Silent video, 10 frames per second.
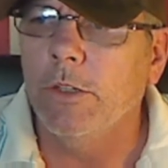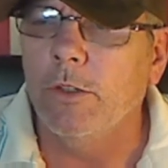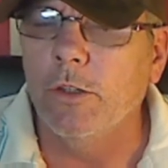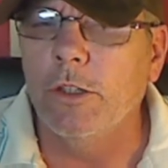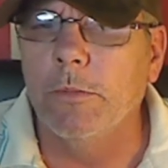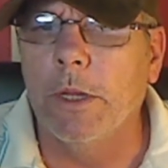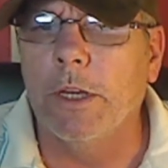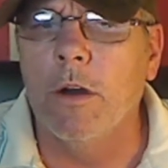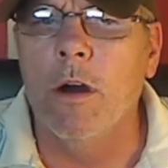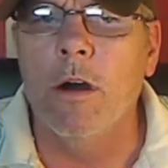you can make
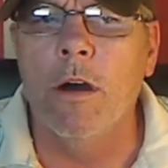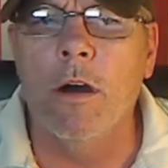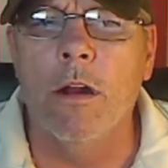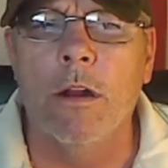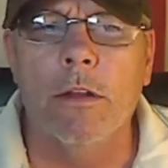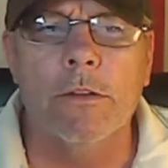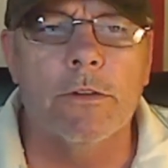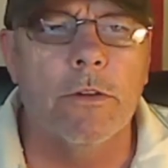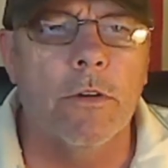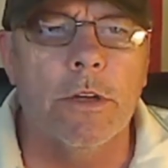all the
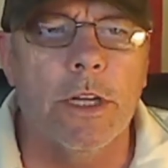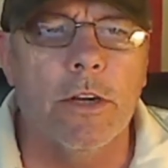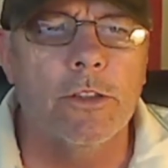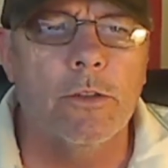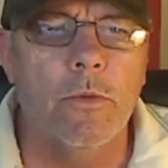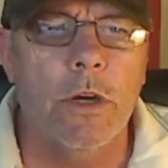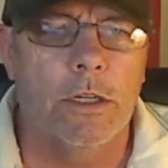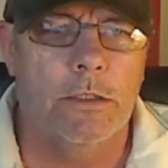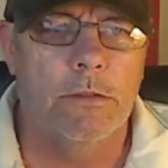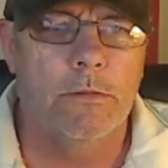troll accounts you
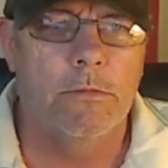want.